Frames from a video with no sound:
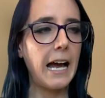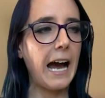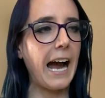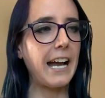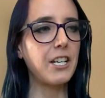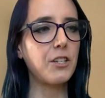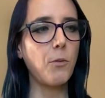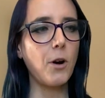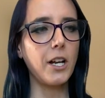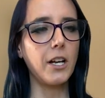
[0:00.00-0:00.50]
I
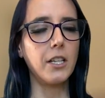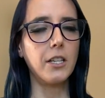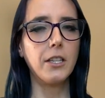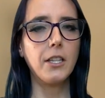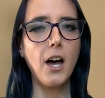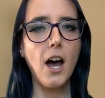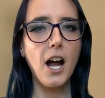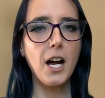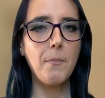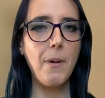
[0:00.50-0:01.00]
just want to
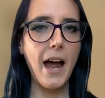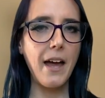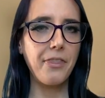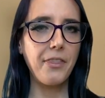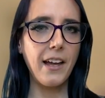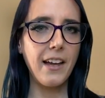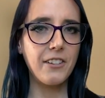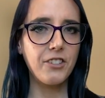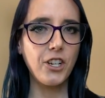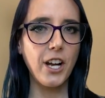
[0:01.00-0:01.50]
knock back
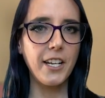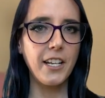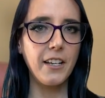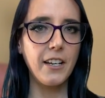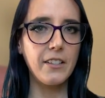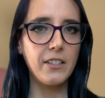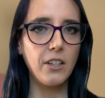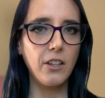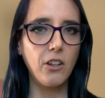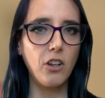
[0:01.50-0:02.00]
that
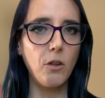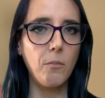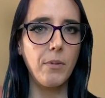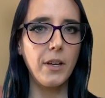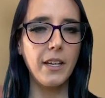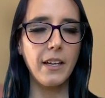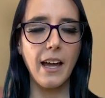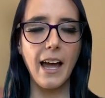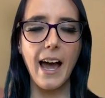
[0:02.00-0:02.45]
shininess a little bit,